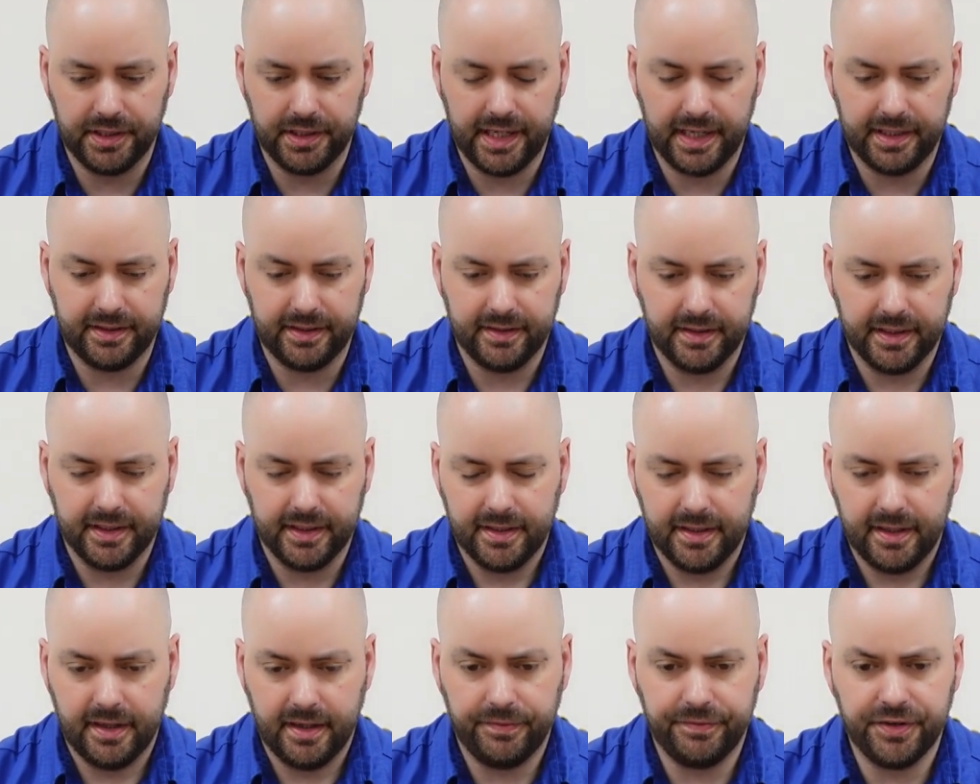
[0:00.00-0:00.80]
They had
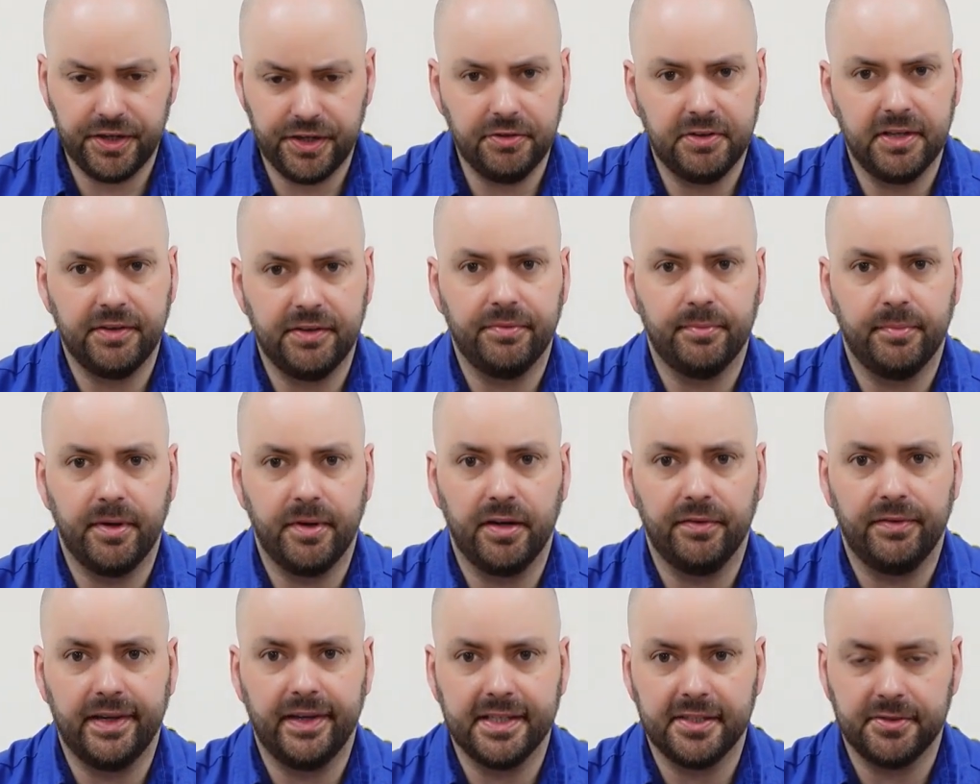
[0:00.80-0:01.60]
a few different
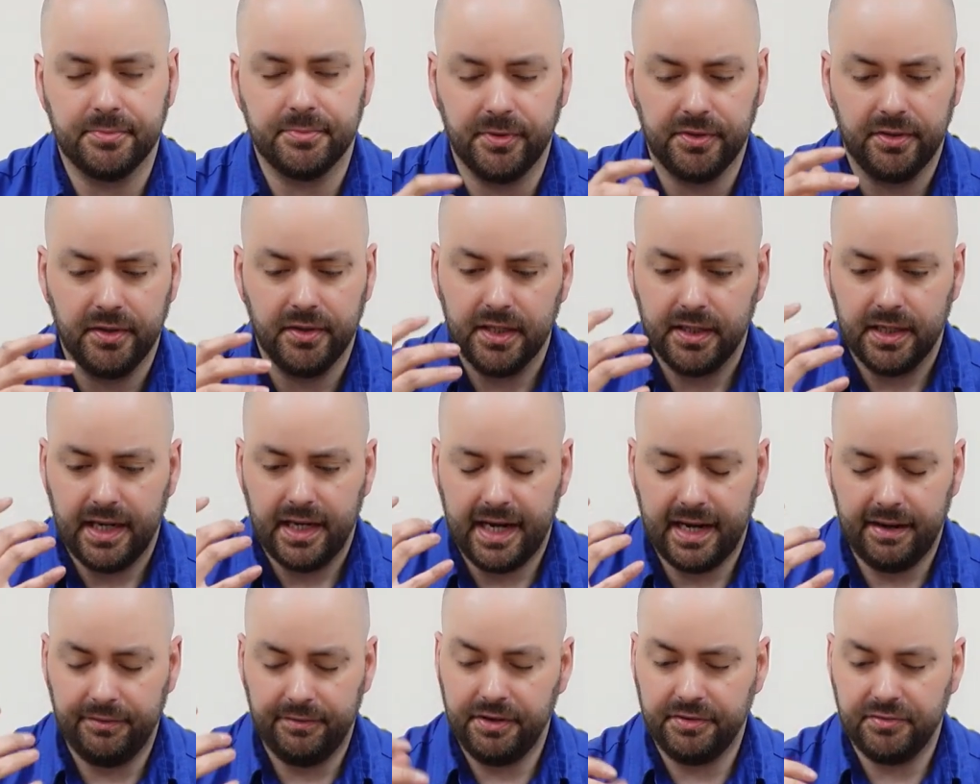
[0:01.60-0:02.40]
more vents, but
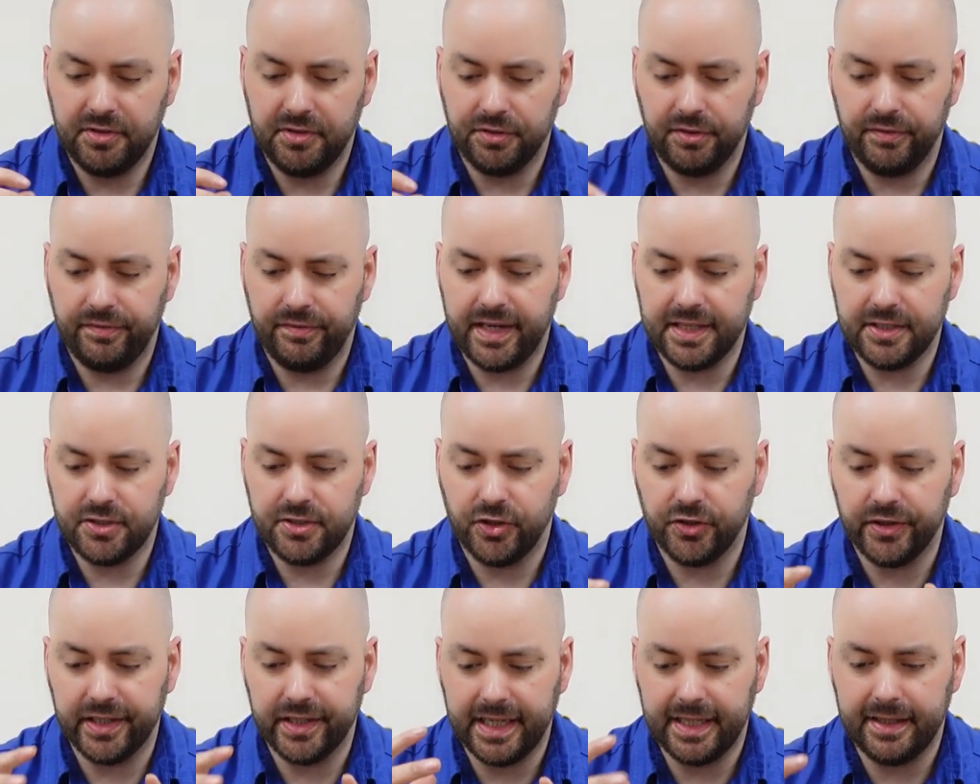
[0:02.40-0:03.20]
they've done the vents
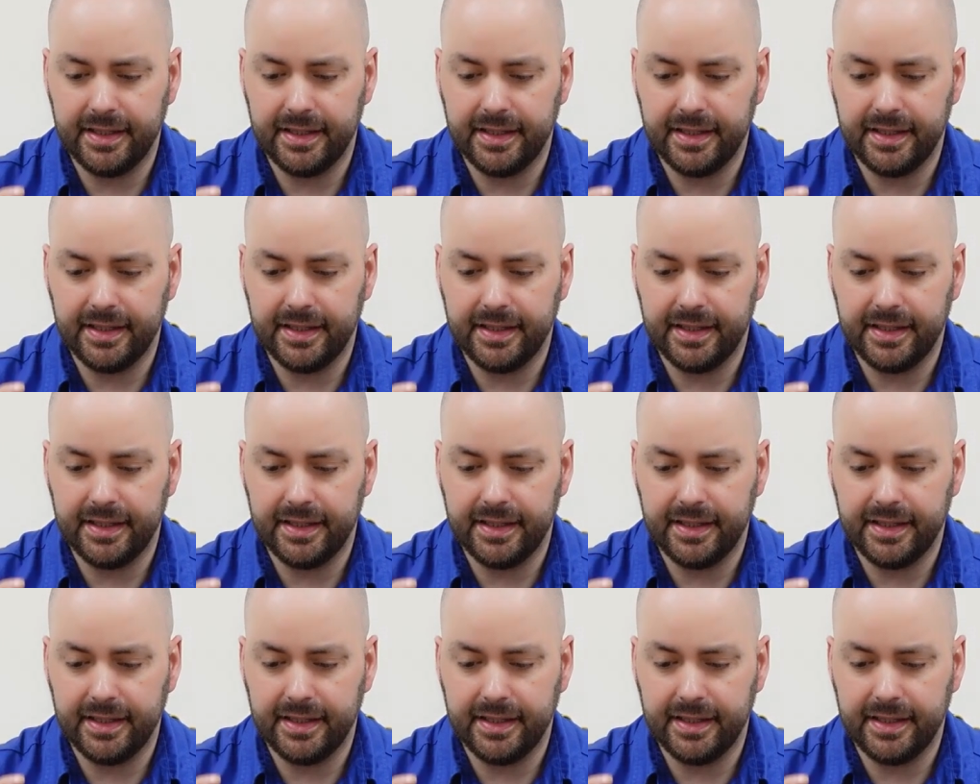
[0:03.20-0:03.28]
on there.